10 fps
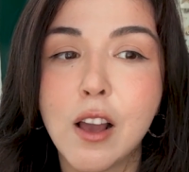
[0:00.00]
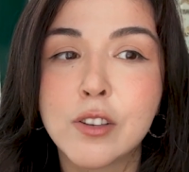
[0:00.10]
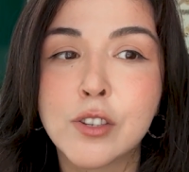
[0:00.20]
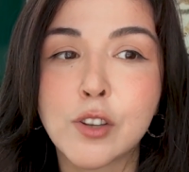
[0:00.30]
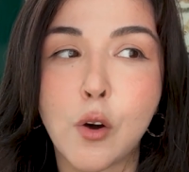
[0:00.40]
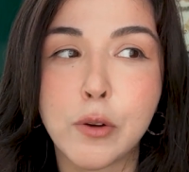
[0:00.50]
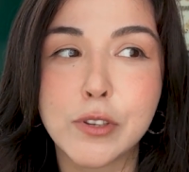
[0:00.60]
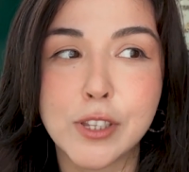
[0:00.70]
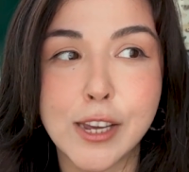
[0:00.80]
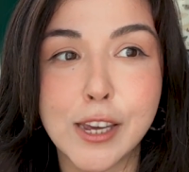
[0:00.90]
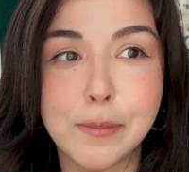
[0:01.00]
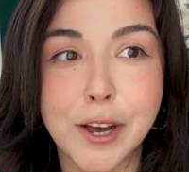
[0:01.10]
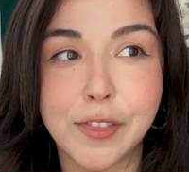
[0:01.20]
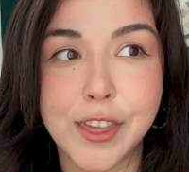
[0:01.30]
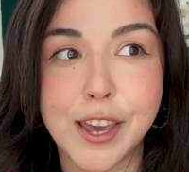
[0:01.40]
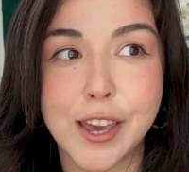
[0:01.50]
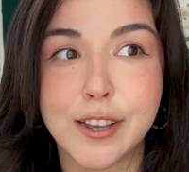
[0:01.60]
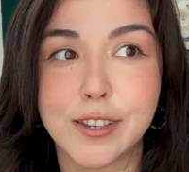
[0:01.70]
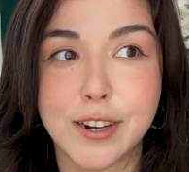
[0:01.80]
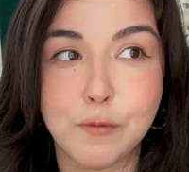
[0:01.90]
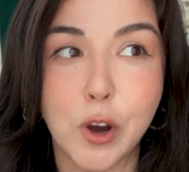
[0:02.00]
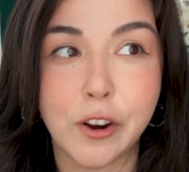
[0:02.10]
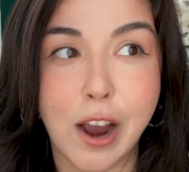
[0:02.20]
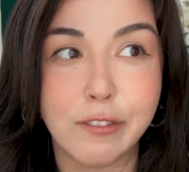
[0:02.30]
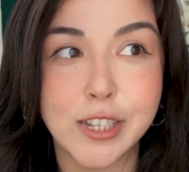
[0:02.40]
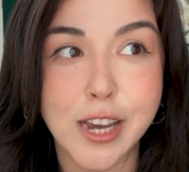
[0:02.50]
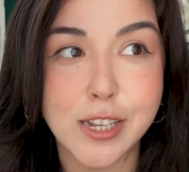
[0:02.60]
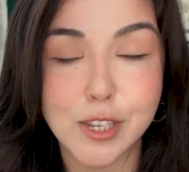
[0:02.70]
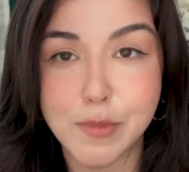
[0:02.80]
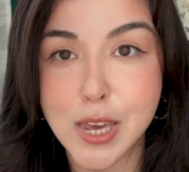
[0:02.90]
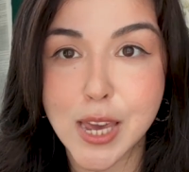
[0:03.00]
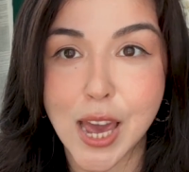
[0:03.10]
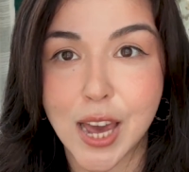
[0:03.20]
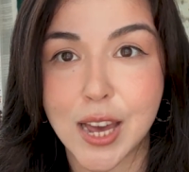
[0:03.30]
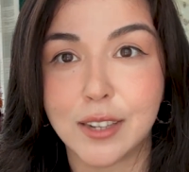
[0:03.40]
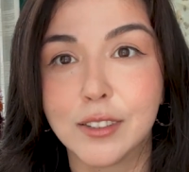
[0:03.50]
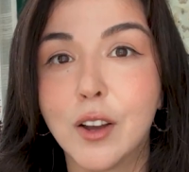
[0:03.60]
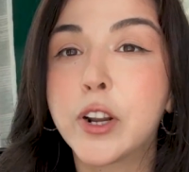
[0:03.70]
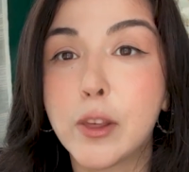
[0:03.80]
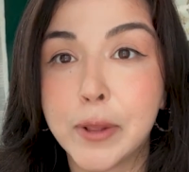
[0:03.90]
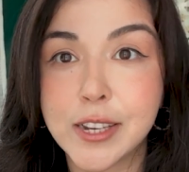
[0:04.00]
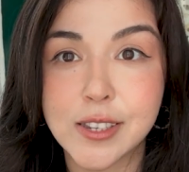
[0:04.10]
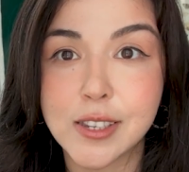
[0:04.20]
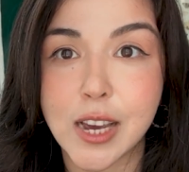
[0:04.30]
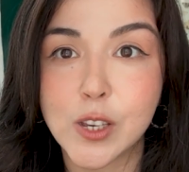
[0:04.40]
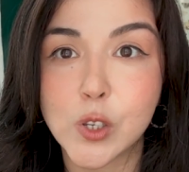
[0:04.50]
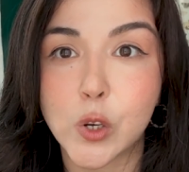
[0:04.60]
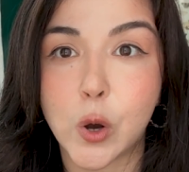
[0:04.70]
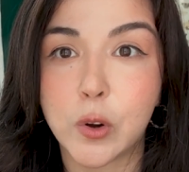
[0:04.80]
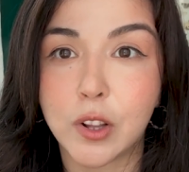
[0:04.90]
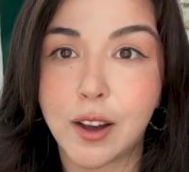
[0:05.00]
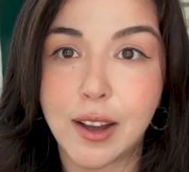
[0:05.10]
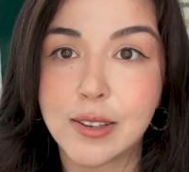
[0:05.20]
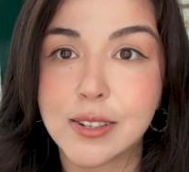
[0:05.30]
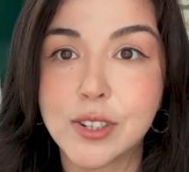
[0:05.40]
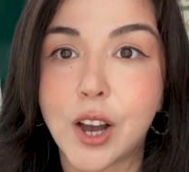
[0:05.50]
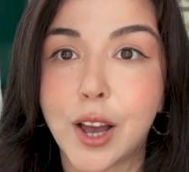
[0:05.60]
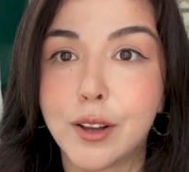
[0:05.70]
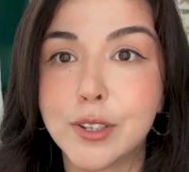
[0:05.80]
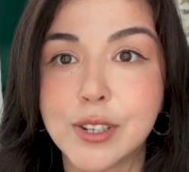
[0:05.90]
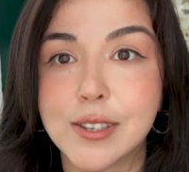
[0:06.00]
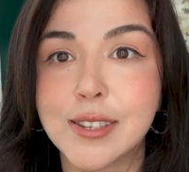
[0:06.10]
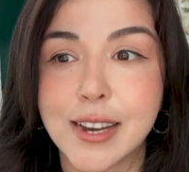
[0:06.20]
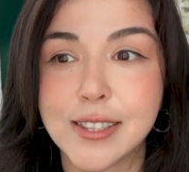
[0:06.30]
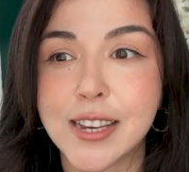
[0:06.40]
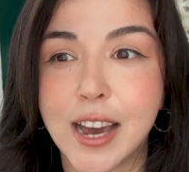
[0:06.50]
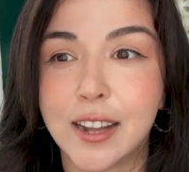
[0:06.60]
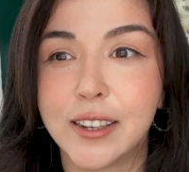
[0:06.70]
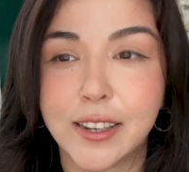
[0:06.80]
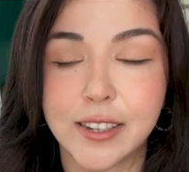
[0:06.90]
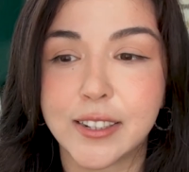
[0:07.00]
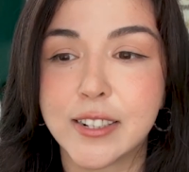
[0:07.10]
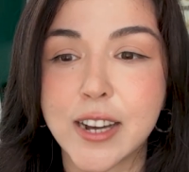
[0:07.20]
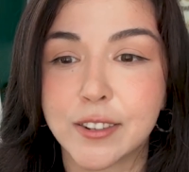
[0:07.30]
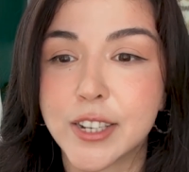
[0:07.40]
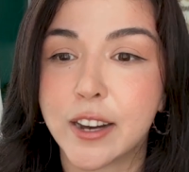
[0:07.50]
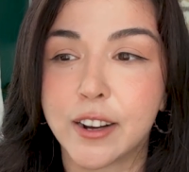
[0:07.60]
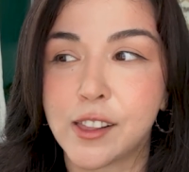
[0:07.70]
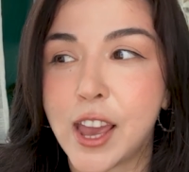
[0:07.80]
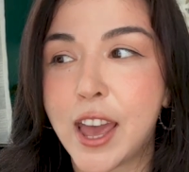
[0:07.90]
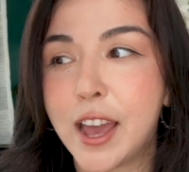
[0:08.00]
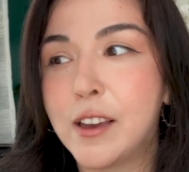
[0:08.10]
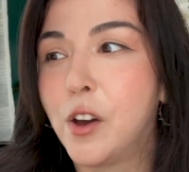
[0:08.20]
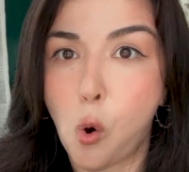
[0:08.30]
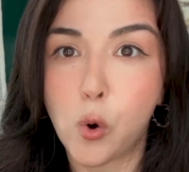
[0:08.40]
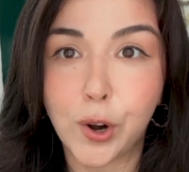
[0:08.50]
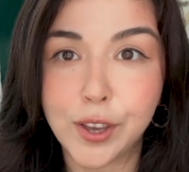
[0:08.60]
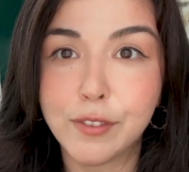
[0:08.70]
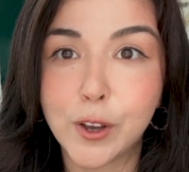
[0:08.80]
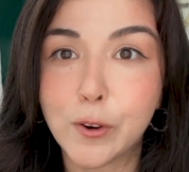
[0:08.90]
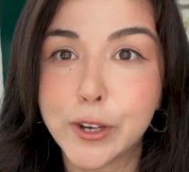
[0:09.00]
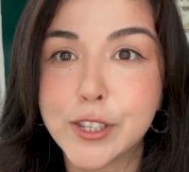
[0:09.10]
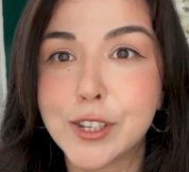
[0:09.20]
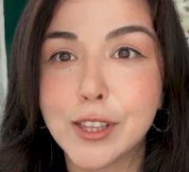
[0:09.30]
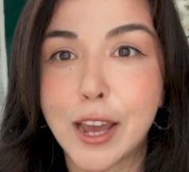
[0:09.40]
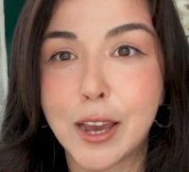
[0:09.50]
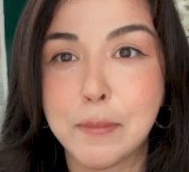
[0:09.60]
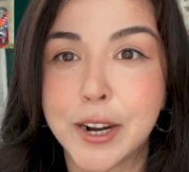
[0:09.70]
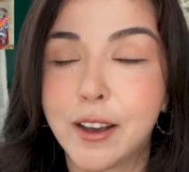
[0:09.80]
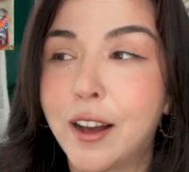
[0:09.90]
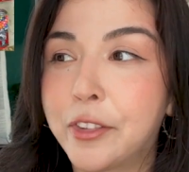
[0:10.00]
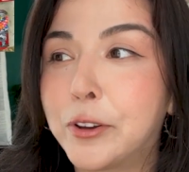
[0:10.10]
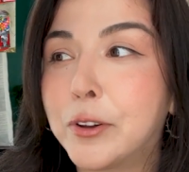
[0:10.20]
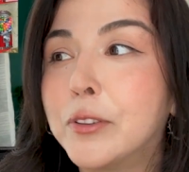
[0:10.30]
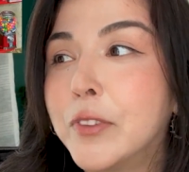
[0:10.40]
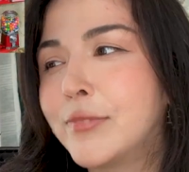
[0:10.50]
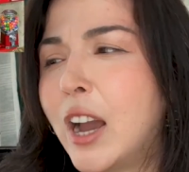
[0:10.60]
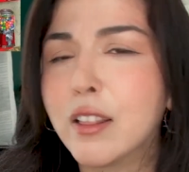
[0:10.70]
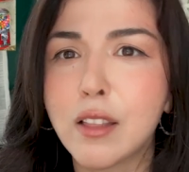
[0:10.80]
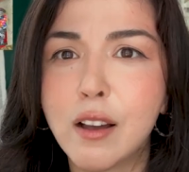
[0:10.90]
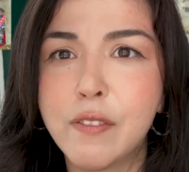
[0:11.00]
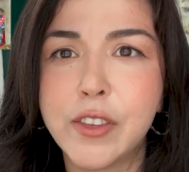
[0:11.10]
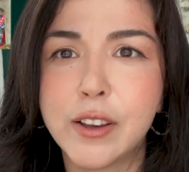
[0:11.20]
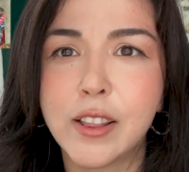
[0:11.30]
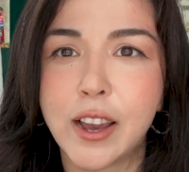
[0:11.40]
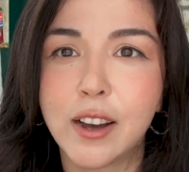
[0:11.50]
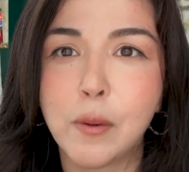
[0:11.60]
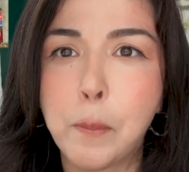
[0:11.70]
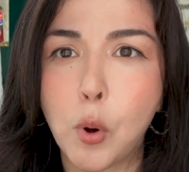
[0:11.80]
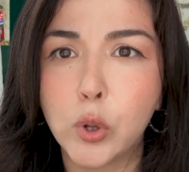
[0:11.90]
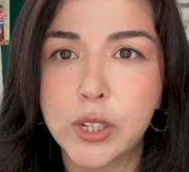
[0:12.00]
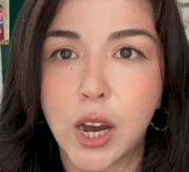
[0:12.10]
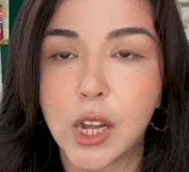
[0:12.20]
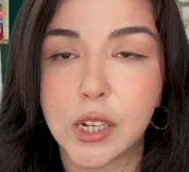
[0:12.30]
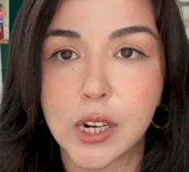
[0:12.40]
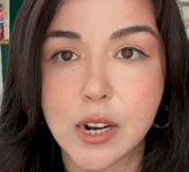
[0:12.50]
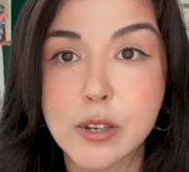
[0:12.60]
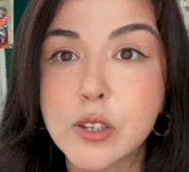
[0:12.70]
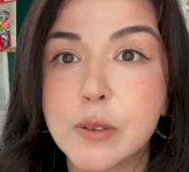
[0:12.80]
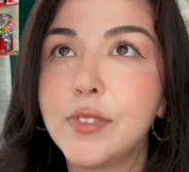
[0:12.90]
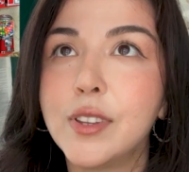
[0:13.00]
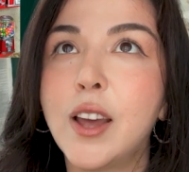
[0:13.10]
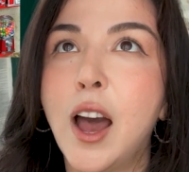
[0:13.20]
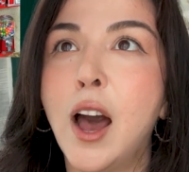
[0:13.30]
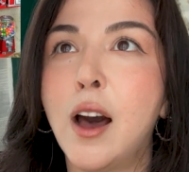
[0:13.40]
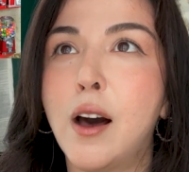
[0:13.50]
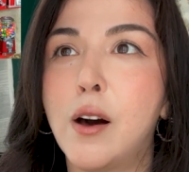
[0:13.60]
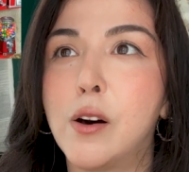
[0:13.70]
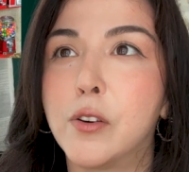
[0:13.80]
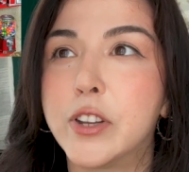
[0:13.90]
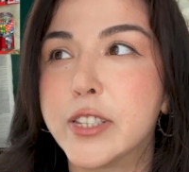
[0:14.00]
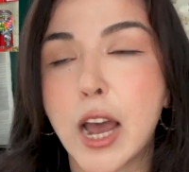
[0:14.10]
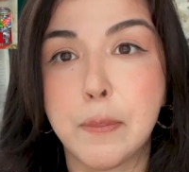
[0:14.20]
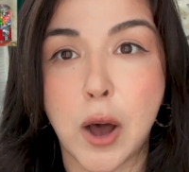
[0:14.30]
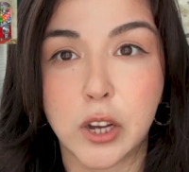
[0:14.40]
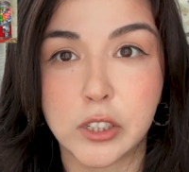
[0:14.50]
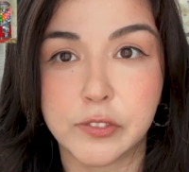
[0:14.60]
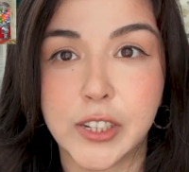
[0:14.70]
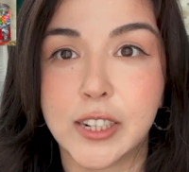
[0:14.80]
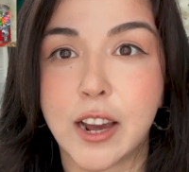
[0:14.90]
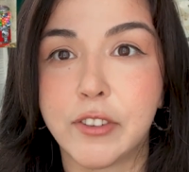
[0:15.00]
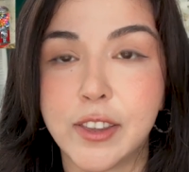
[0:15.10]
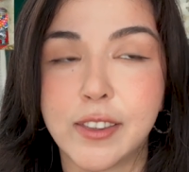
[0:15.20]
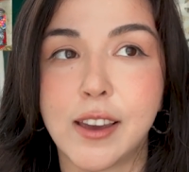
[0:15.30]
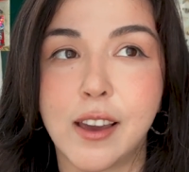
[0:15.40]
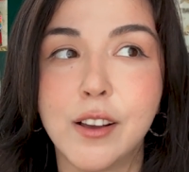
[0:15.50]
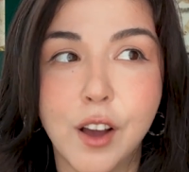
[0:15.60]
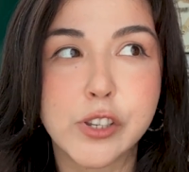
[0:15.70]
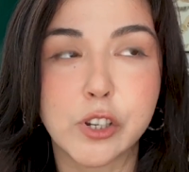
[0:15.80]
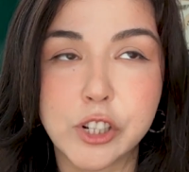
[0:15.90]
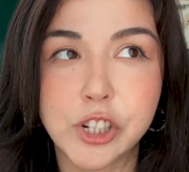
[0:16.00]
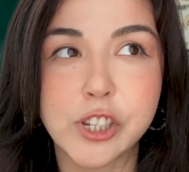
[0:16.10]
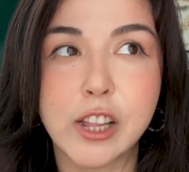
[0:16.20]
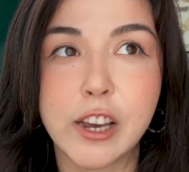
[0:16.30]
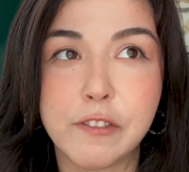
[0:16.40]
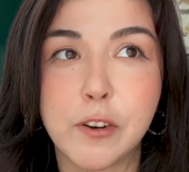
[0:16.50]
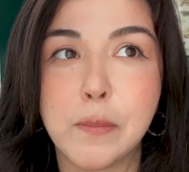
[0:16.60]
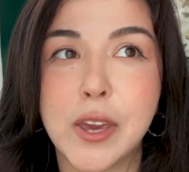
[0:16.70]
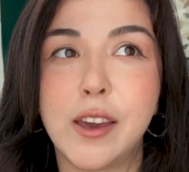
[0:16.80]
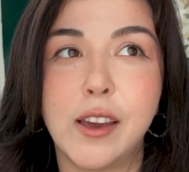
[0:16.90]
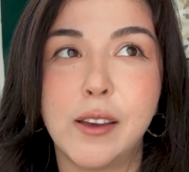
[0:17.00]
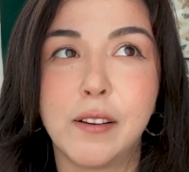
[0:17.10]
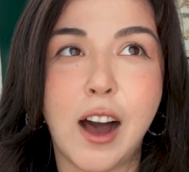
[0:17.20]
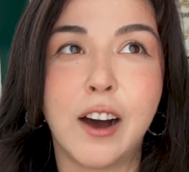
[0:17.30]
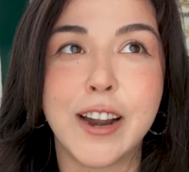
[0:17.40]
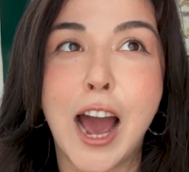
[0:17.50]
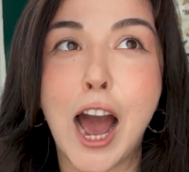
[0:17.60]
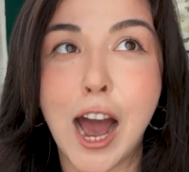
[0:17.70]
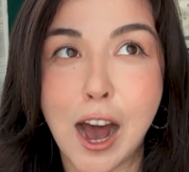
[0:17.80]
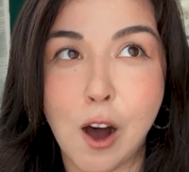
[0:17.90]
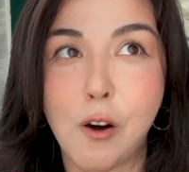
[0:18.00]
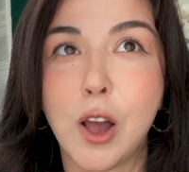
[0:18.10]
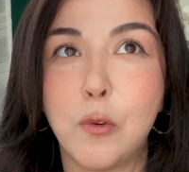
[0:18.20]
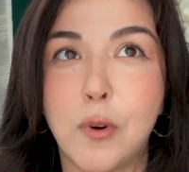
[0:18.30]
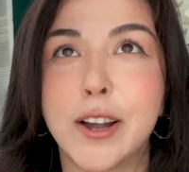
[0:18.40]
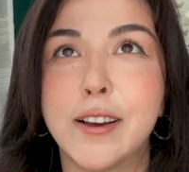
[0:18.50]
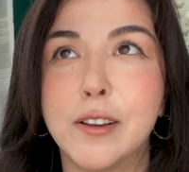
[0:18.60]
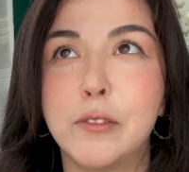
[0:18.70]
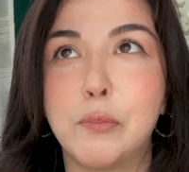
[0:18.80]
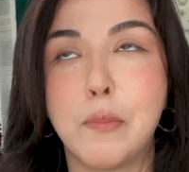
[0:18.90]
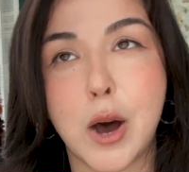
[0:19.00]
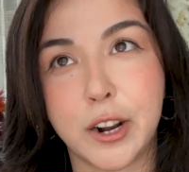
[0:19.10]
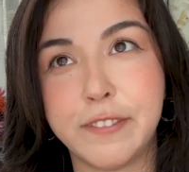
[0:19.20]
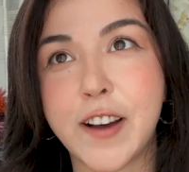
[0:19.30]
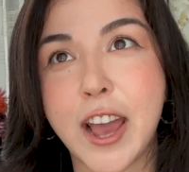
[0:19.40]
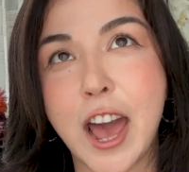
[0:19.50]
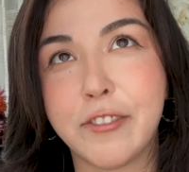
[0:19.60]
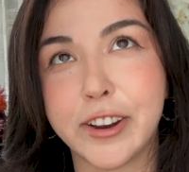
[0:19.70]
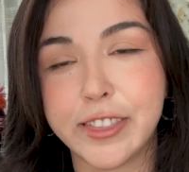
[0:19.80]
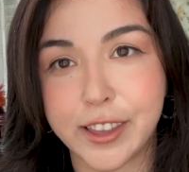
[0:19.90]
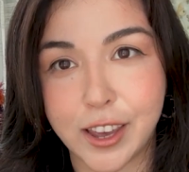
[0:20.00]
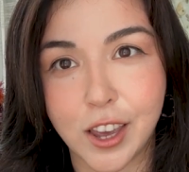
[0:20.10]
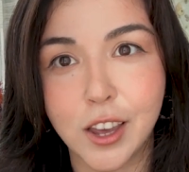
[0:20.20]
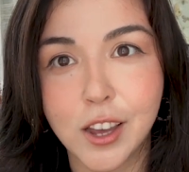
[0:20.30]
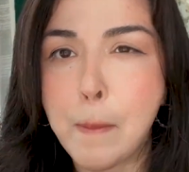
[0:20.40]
So I was thinking about things and what gravitates me. And one of the places I used to go a lot as a child is Santee Alley in downtown LA, or even going to like a mercado. I love the like bold colors, how the typography and everything. So it just clicked for me on how I want to modify everything.